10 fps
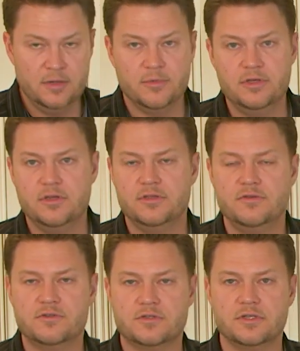But you can
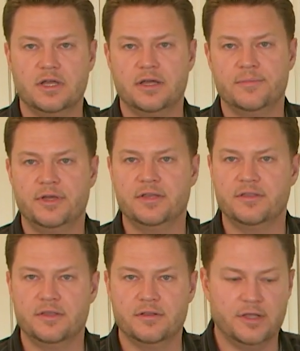use
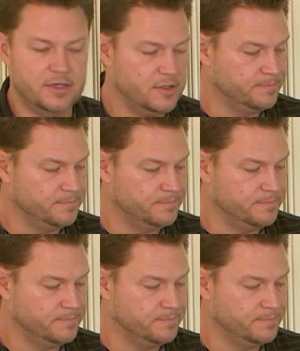anything you like.